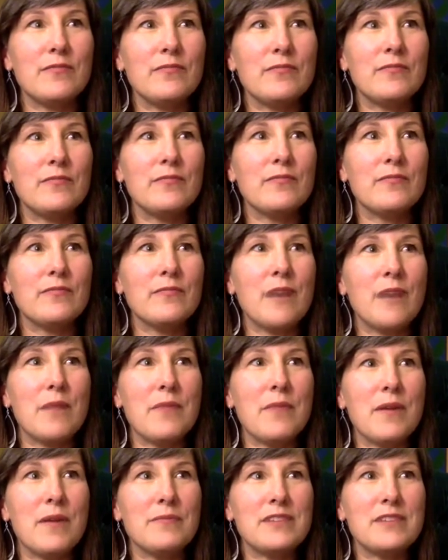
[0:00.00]
my
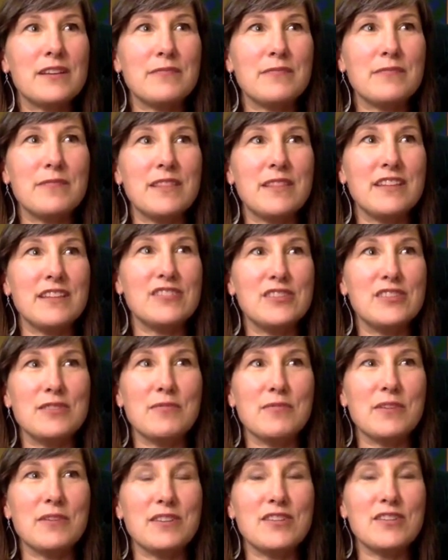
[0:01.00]
mom telling me that she
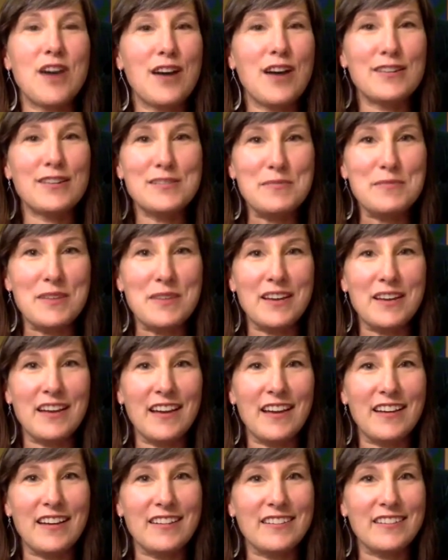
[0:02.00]
didn't want to talk to me
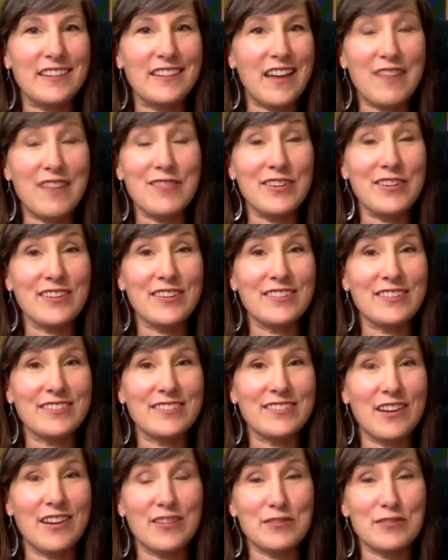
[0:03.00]
again ever
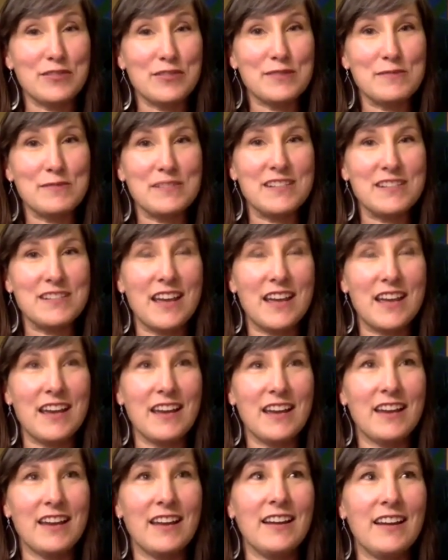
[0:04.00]
on Christmas
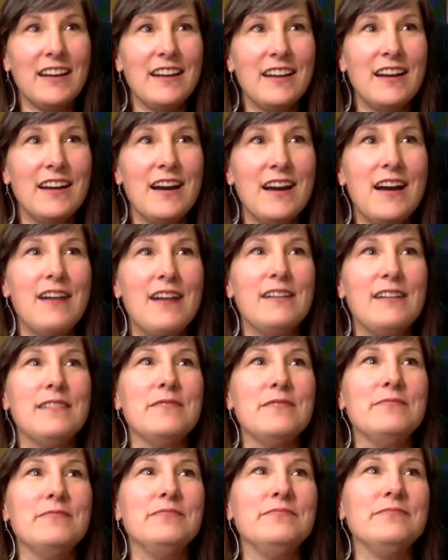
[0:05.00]
Day,
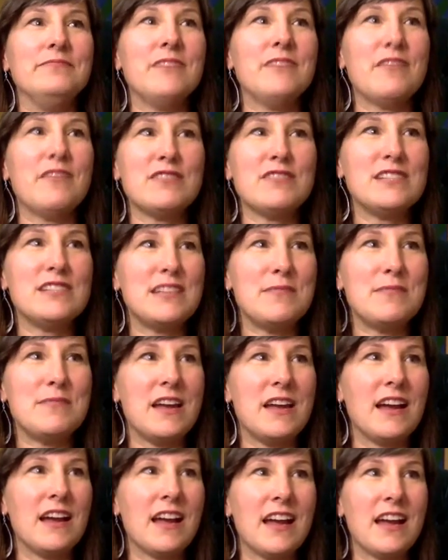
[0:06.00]
never see
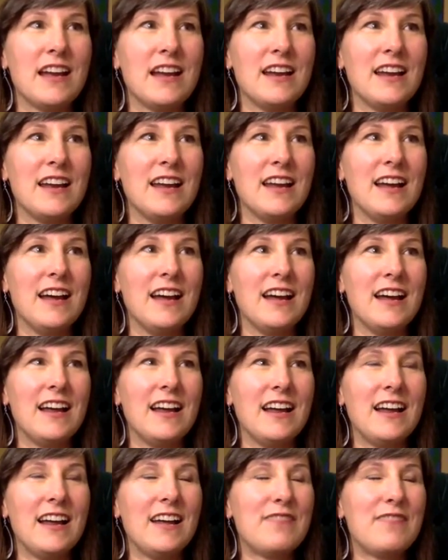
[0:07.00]
me again.
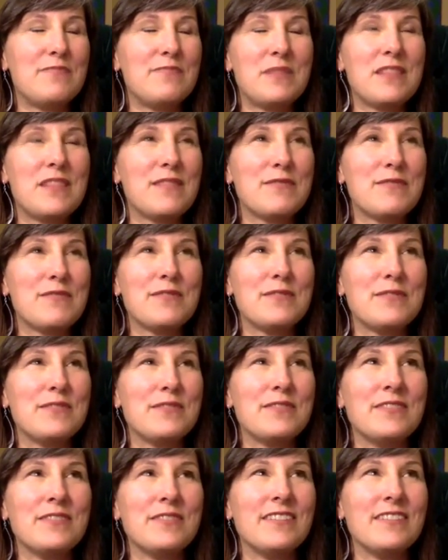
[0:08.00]
I've been
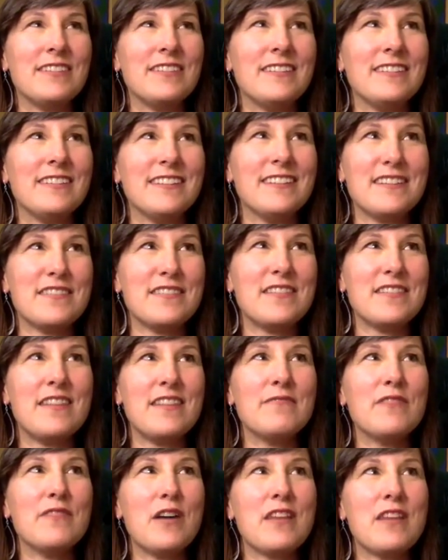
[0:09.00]
through,
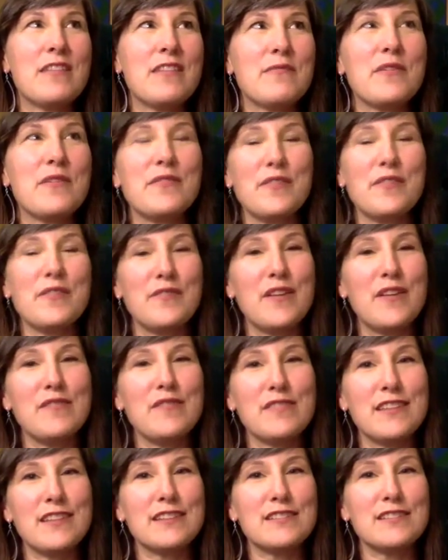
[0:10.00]
I think one of her
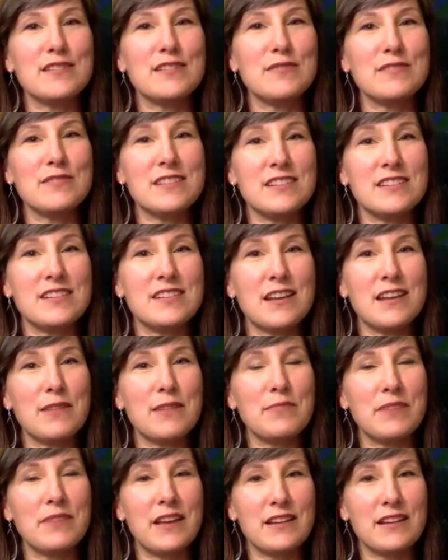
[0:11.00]
favorite things to do was to set
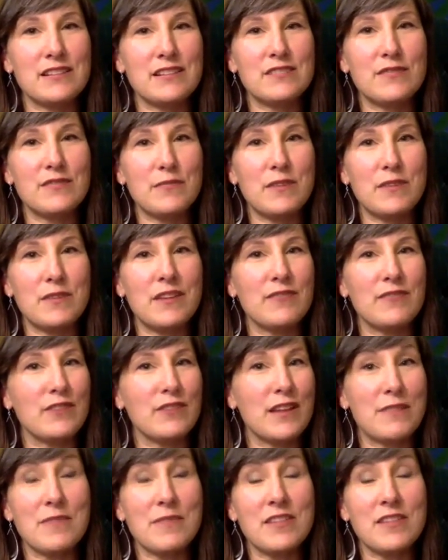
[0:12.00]
up plans for me for
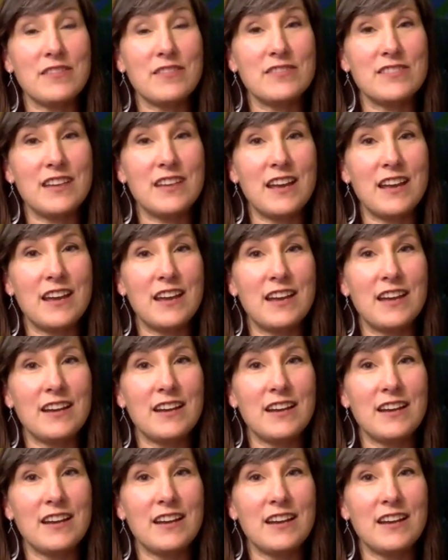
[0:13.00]
like Mother's Day